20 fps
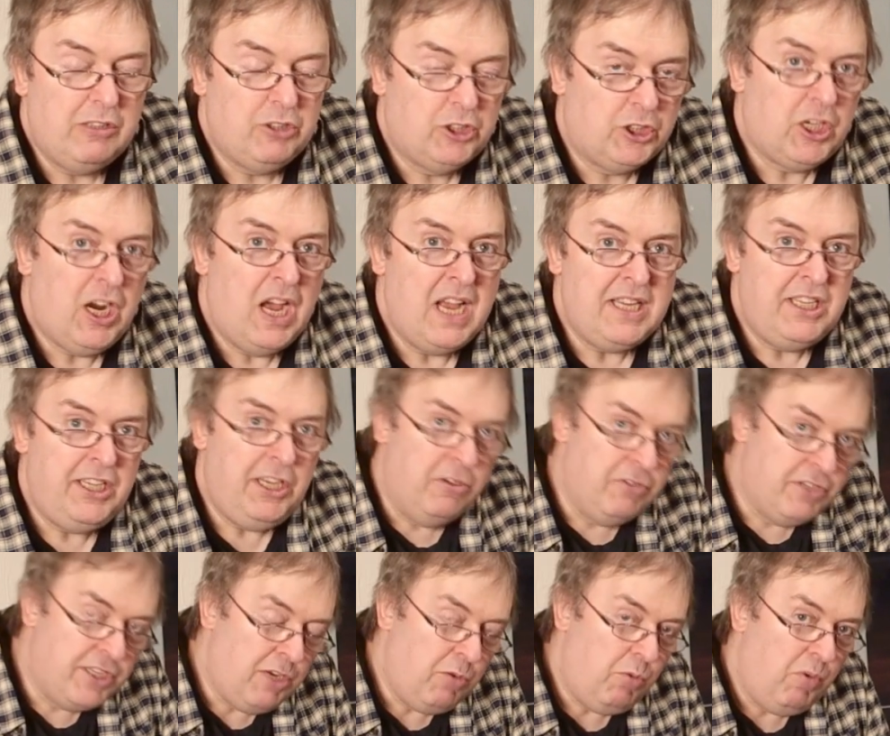is try and
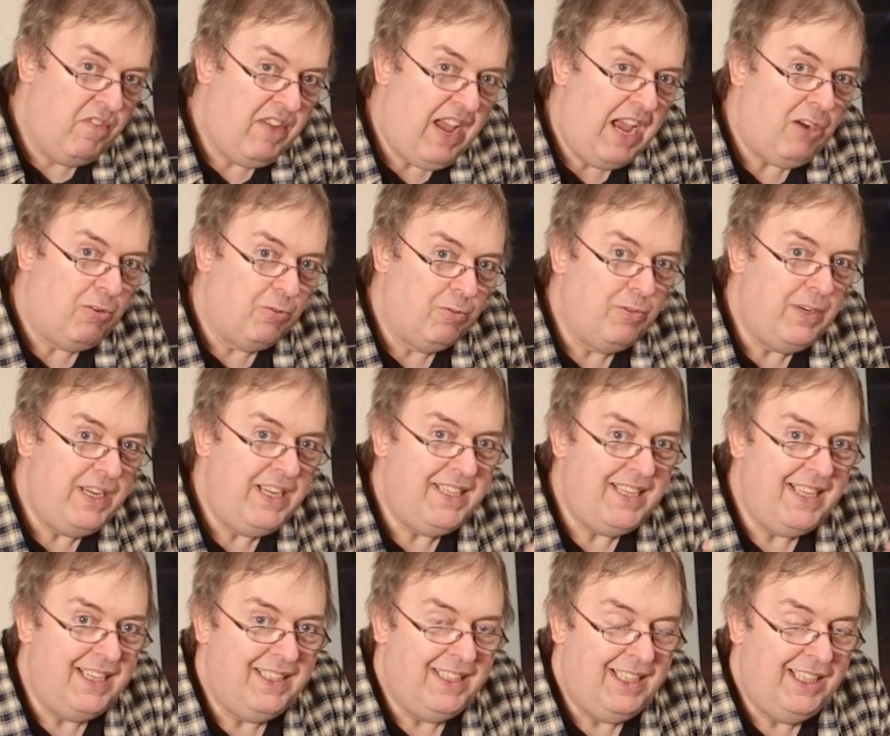use it without
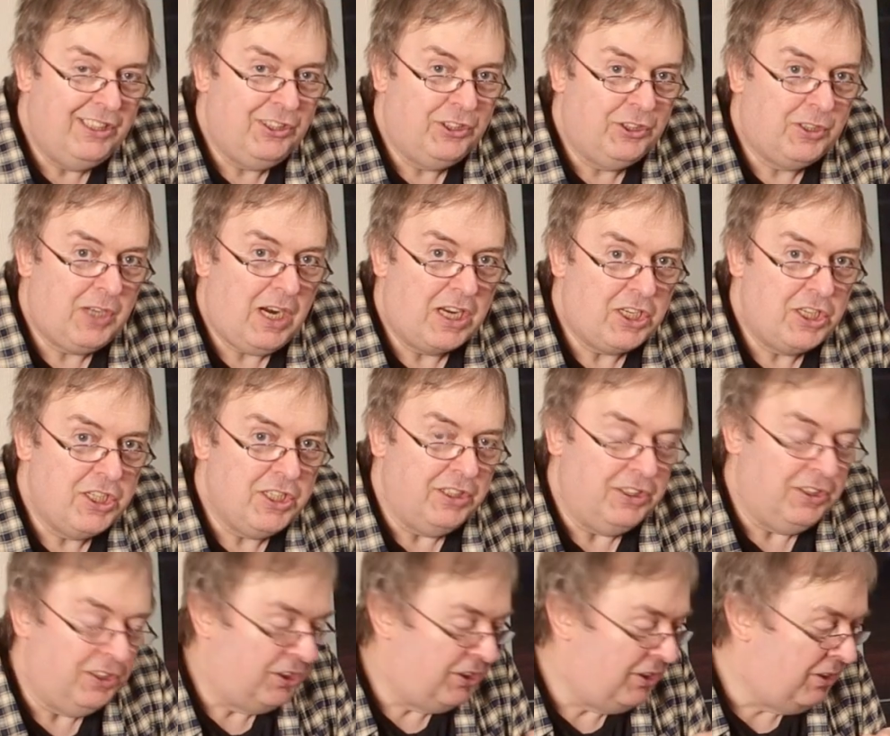reading the
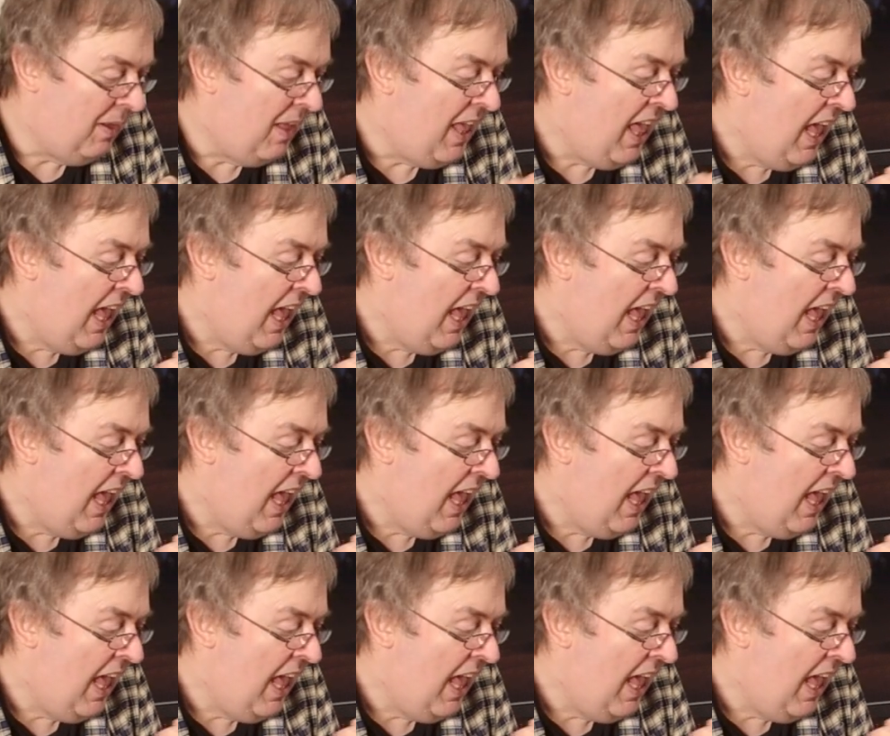instructions.